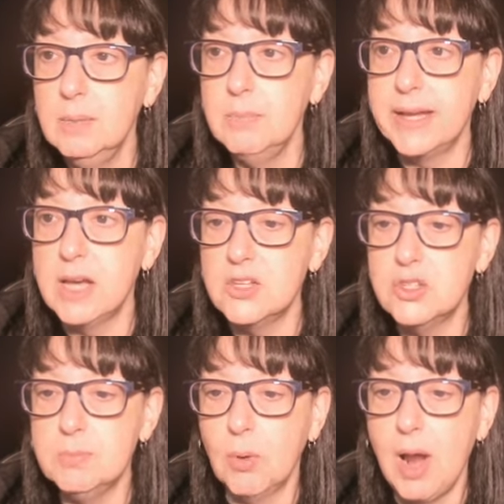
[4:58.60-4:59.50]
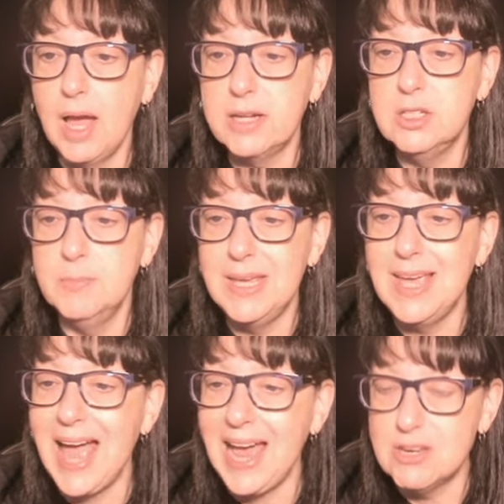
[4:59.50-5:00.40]
my cousin Barack to
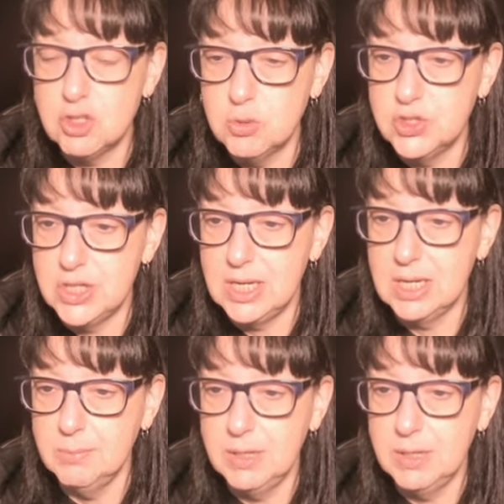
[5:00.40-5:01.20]
be as you see him